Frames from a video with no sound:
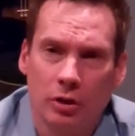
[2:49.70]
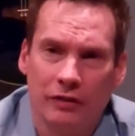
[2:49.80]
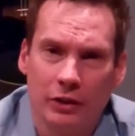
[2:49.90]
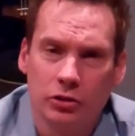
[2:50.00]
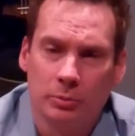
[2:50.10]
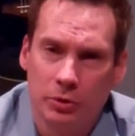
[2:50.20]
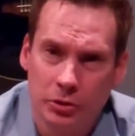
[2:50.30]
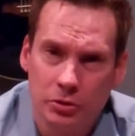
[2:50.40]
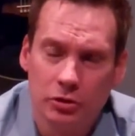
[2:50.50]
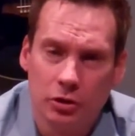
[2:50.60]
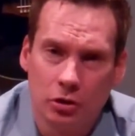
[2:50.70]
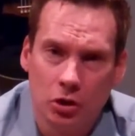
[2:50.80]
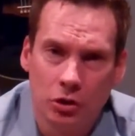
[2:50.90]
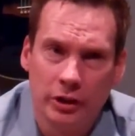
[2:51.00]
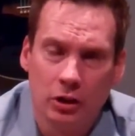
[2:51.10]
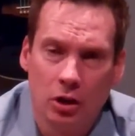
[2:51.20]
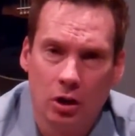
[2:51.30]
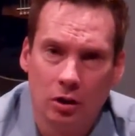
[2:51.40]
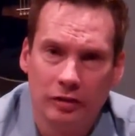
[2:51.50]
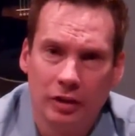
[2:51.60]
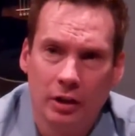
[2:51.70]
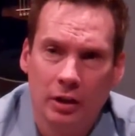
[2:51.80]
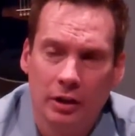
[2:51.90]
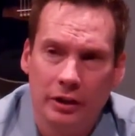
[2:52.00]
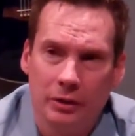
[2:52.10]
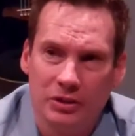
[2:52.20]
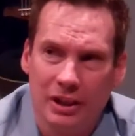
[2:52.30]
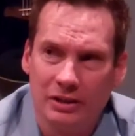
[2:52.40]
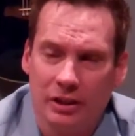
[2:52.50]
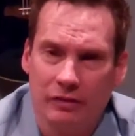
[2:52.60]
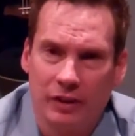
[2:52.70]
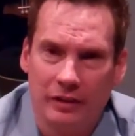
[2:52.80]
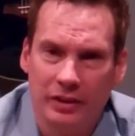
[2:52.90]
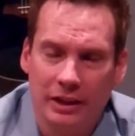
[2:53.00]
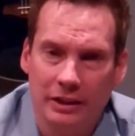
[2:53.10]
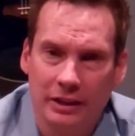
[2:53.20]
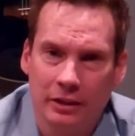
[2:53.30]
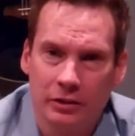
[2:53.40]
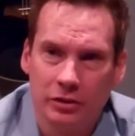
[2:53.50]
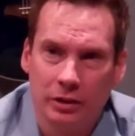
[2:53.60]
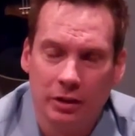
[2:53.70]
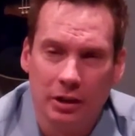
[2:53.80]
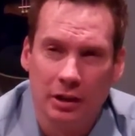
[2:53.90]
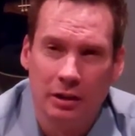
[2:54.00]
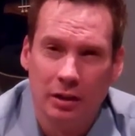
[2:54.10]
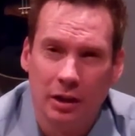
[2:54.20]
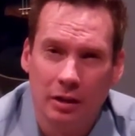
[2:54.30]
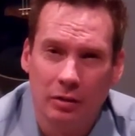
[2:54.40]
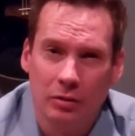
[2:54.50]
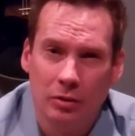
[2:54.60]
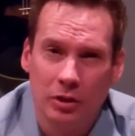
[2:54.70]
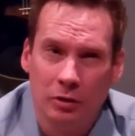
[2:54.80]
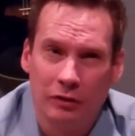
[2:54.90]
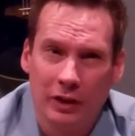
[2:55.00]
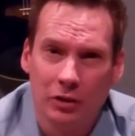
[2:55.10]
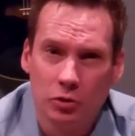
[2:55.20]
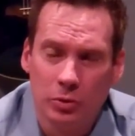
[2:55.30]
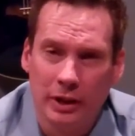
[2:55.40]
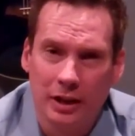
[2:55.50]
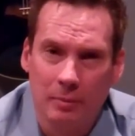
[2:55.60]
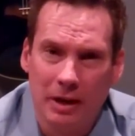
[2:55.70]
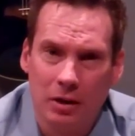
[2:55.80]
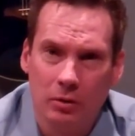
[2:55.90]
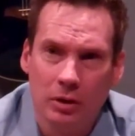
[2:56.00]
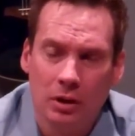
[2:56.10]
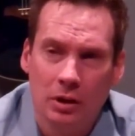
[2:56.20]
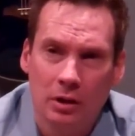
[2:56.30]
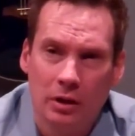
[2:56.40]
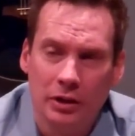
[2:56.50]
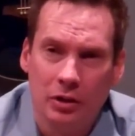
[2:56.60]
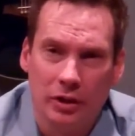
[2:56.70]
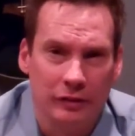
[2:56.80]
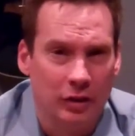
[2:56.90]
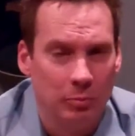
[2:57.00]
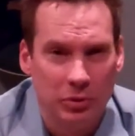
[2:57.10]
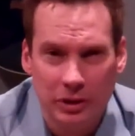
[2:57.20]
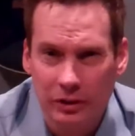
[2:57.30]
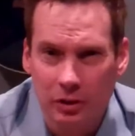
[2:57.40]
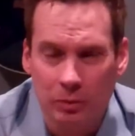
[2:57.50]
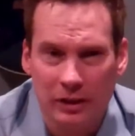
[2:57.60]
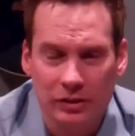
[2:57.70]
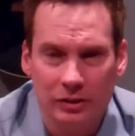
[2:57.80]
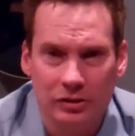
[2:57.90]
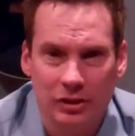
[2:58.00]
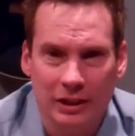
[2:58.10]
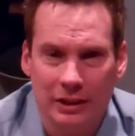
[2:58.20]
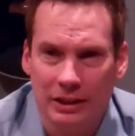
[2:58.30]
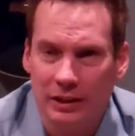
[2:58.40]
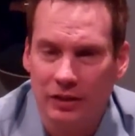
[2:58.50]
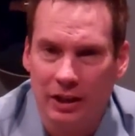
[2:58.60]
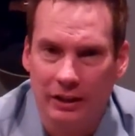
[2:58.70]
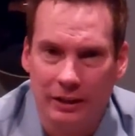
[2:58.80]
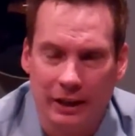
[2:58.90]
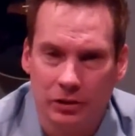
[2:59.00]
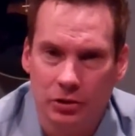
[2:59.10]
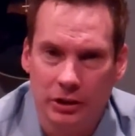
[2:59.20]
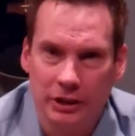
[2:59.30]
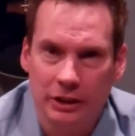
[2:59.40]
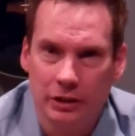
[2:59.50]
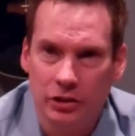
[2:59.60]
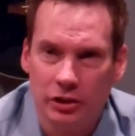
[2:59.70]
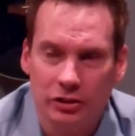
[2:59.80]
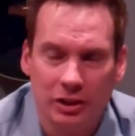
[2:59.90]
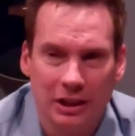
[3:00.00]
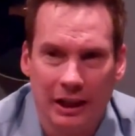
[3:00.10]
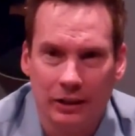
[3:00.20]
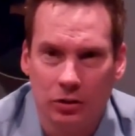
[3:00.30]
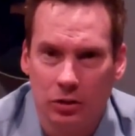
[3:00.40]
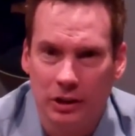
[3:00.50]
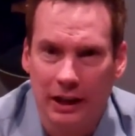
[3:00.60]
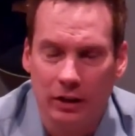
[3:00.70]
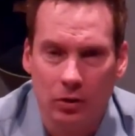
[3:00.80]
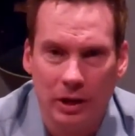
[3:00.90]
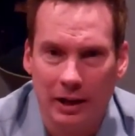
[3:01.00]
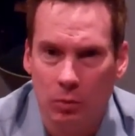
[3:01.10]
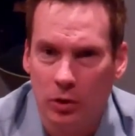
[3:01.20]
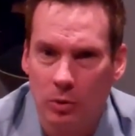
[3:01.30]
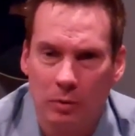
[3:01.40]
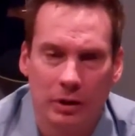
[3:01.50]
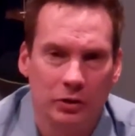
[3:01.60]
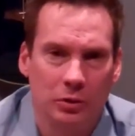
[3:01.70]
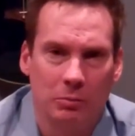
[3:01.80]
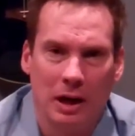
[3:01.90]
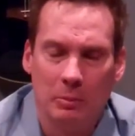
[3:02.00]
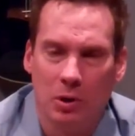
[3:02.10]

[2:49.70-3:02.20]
fellowship reduces the learning curve. It takes that 5 to 8 years, and fellows, when they come out, they've completed their residency, and then they've gotten an extra year just to kind of look at, okay, what do I want to do in my